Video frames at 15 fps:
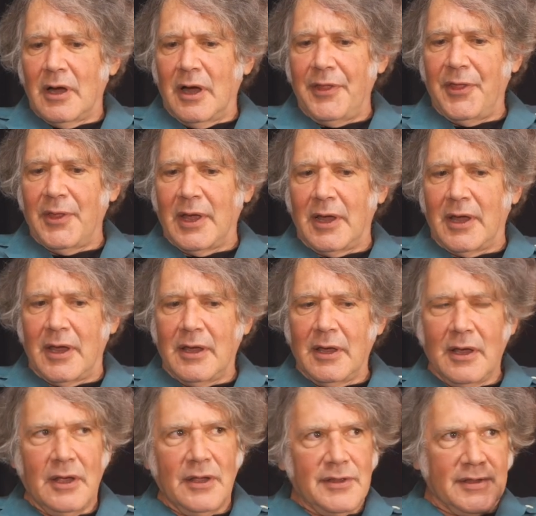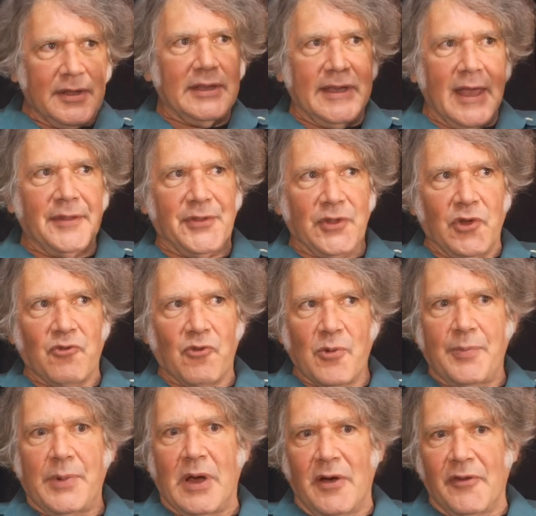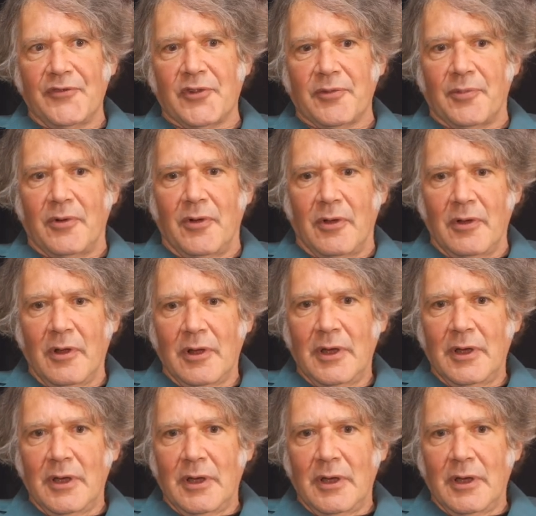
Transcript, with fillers: I think, to get the group comfortable